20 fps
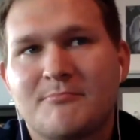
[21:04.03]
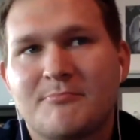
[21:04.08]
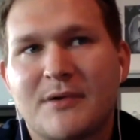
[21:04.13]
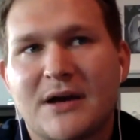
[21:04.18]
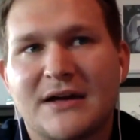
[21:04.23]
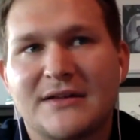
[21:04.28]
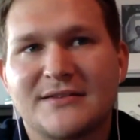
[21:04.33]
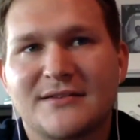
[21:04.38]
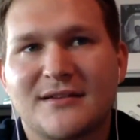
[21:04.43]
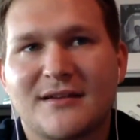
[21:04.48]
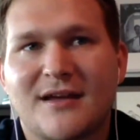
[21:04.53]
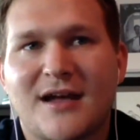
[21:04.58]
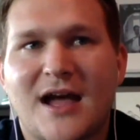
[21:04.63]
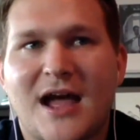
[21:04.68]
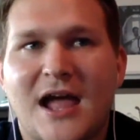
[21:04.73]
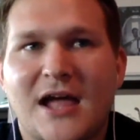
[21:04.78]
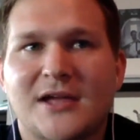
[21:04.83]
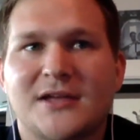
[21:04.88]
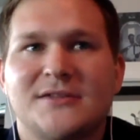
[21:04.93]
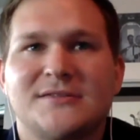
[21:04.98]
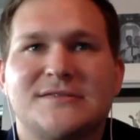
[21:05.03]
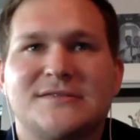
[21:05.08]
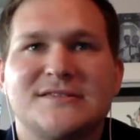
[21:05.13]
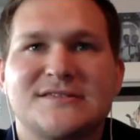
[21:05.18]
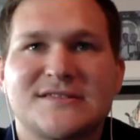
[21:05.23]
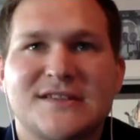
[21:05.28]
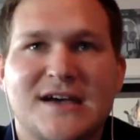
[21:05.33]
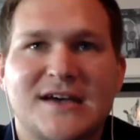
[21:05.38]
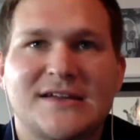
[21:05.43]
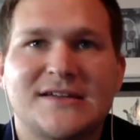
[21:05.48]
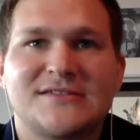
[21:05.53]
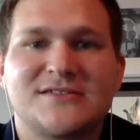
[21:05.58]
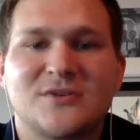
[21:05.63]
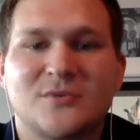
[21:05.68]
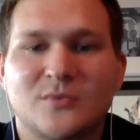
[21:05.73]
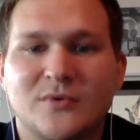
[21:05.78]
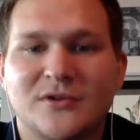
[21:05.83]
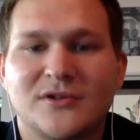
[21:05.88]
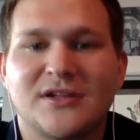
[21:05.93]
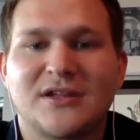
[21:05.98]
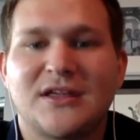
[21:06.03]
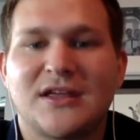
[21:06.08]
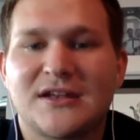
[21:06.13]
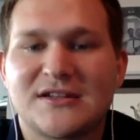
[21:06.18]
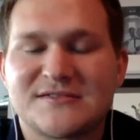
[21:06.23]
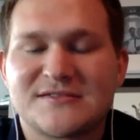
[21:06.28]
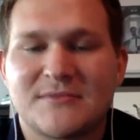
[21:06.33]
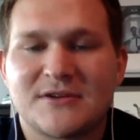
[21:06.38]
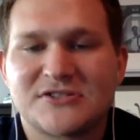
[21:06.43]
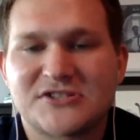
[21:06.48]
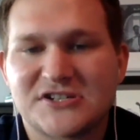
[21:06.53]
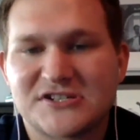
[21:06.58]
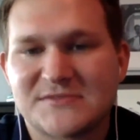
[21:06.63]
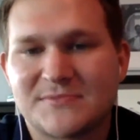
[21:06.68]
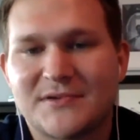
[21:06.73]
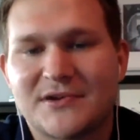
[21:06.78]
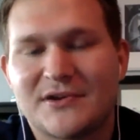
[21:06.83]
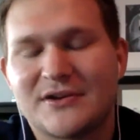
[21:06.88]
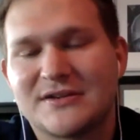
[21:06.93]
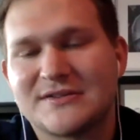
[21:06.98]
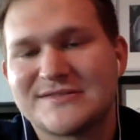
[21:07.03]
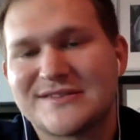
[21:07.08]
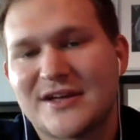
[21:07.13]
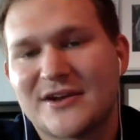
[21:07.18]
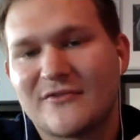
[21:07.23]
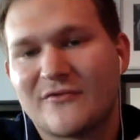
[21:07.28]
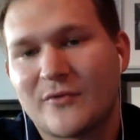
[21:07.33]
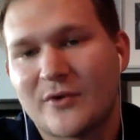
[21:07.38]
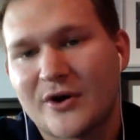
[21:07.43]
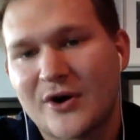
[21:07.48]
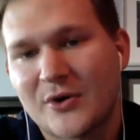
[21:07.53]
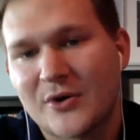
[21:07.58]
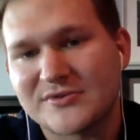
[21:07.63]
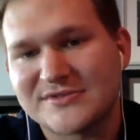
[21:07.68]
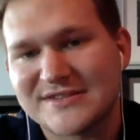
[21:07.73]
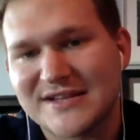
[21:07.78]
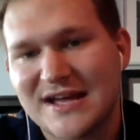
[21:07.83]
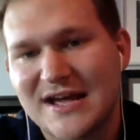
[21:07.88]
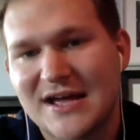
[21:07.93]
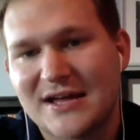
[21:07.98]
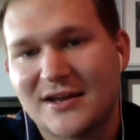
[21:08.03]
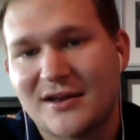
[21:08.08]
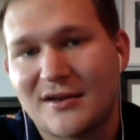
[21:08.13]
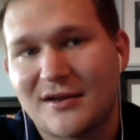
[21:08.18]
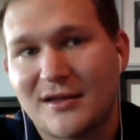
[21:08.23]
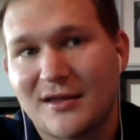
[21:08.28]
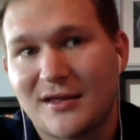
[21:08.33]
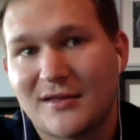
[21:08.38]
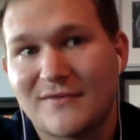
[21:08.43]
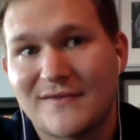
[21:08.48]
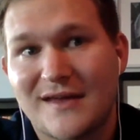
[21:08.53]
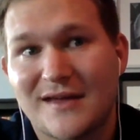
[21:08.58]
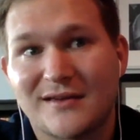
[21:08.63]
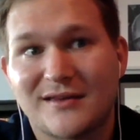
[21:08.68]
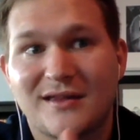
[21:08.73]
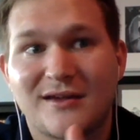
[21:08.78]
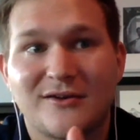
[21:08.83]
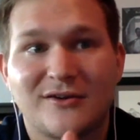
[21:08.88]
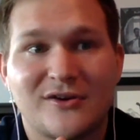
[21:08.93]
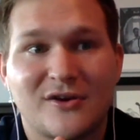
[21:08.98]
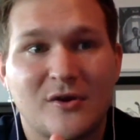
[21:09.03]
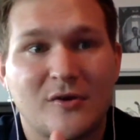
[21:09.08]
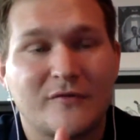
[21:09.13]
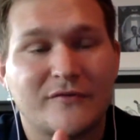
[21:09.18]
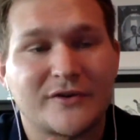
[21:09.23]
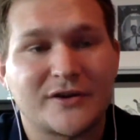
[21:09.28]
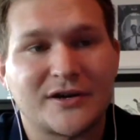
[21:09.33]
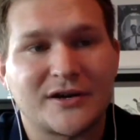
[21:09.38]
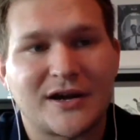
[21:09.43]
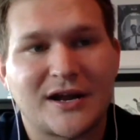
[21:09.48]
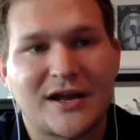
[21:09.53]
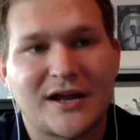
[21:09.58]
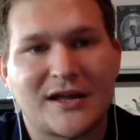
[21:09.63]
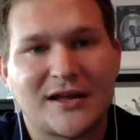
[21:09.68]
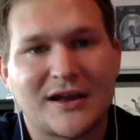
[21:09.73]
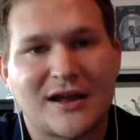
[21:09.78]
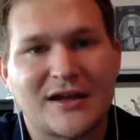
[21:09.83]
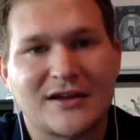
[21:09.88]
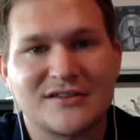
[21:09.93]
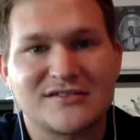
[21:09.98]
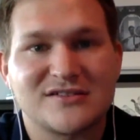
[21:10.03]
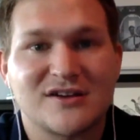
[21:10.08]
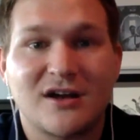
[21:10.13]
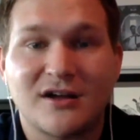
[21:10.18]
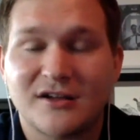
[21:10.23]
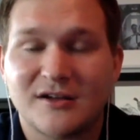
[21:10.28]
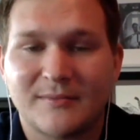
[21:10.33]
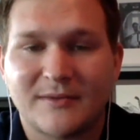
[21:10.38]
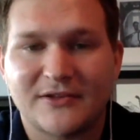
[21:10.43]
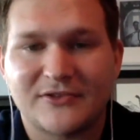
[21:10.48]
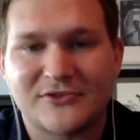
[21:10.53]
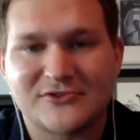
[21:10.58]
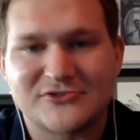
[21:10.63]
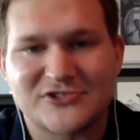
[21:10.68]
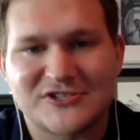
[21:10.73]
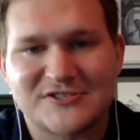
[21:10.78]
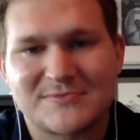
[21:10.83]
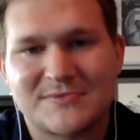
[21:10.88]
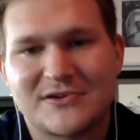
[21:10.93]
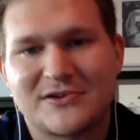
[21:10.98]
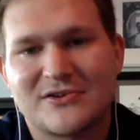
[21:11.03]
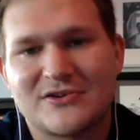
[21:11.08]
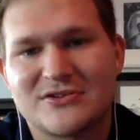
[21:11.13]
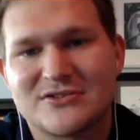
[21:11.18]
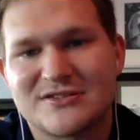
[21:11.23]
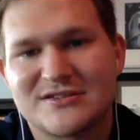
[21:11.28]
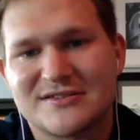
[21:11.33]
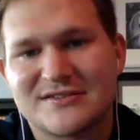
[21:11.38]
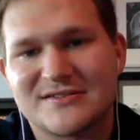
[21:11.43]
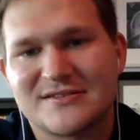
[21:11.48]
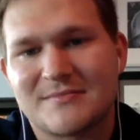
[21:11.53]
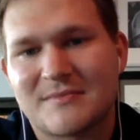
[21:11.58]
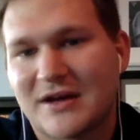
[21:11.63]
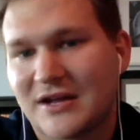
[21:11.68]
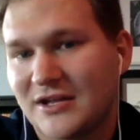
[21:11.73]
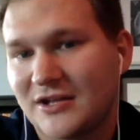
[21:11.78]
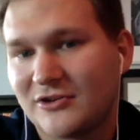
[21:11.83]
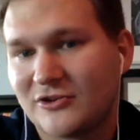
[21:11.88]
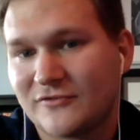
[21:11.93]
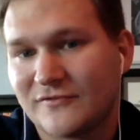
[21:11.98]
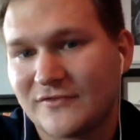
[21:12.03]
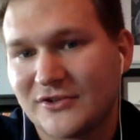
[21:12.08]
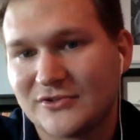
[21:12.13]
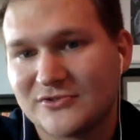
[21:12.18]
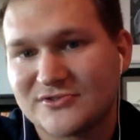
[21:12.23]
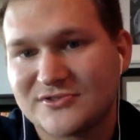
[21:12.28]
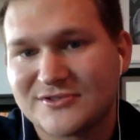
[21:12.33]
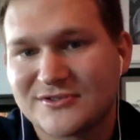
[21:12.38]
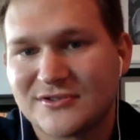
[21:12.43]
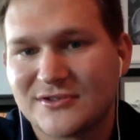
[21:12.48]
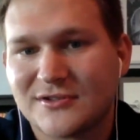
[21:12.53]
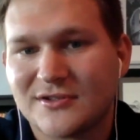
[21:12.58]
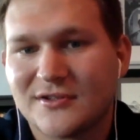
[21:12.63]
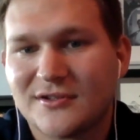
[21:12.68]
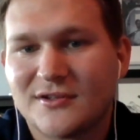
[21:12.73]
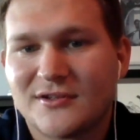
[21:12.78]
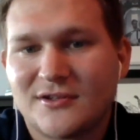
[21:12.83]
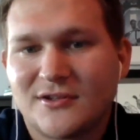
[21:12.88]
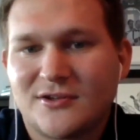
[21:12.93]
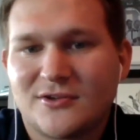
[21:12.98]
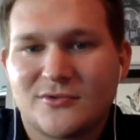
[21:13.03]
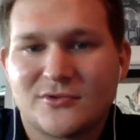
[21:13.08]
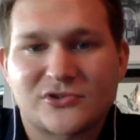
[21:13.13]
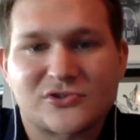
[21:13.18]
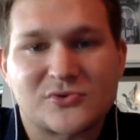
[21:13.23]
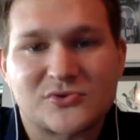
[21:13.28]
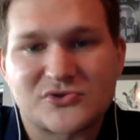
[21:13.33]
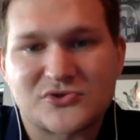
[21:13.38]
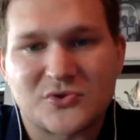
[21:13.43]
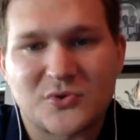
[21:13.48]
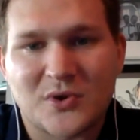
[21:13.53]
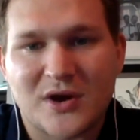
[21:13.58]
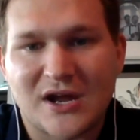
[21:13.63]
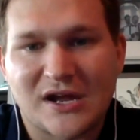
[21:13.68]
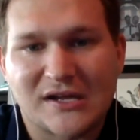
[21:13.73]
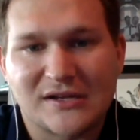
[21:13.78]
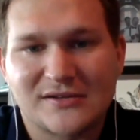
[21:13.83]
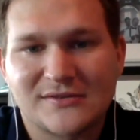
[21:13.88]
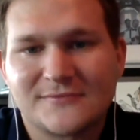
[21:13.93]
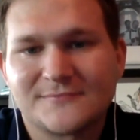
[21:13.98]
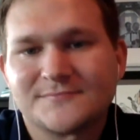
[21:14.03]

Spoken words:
But I decided to really get as much experience out of where I was at. And that carried over, and I could talk about those experiences in my interviews, which was great.